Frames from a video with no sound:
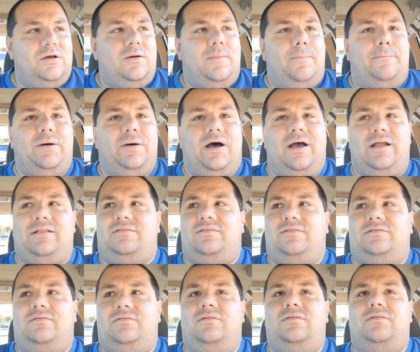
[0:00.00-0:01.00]
But
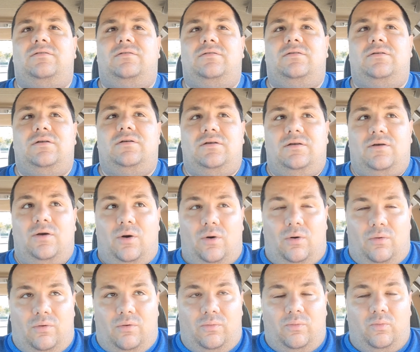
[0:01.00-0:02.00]

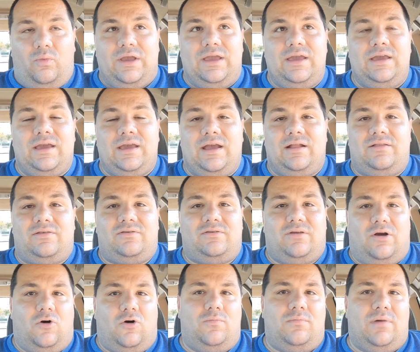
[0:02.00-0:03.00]
we get
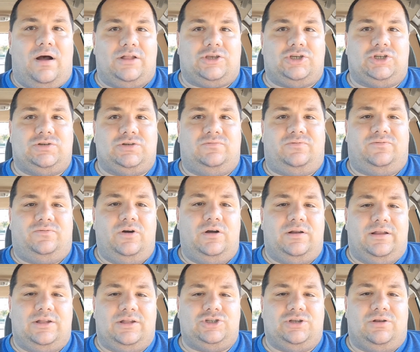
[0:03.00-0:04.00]
so much
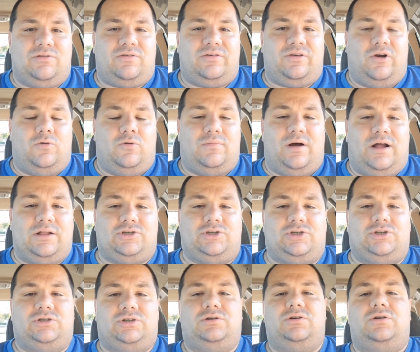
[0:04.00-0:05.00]
footage and so
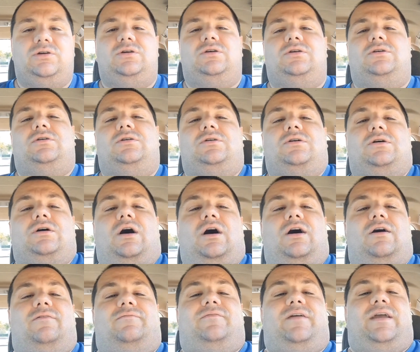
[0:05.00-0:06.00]
much
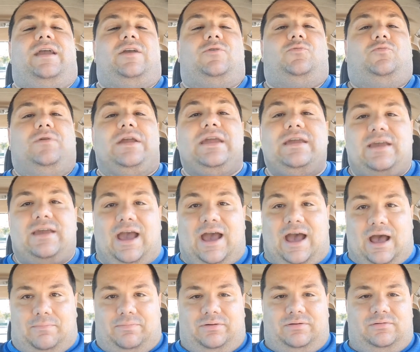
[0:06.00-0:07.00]
of a
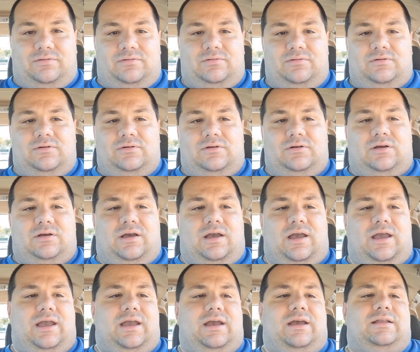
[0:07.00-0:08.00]
recap
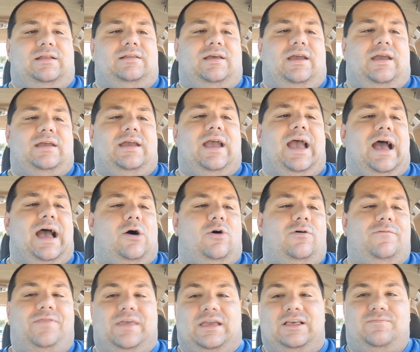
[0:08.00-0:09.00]
and a how have
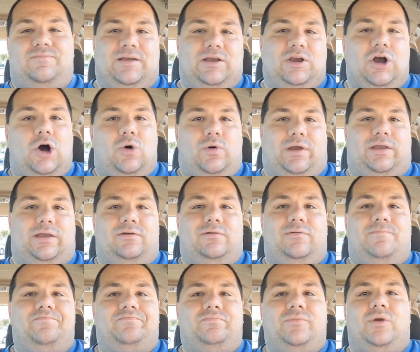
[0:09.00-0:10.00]
things been going
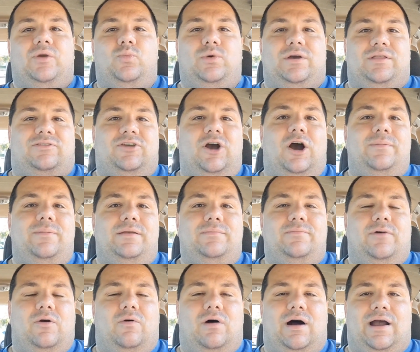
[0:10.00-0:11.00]
with Tobey
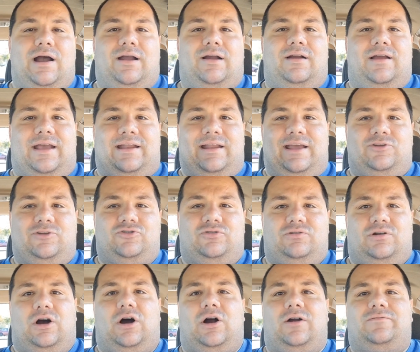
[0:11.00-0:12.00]
Maguire and Andrew
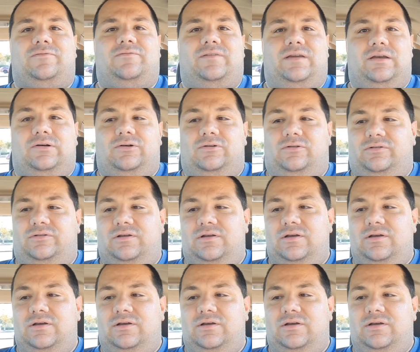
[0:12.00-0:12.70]
Garfield.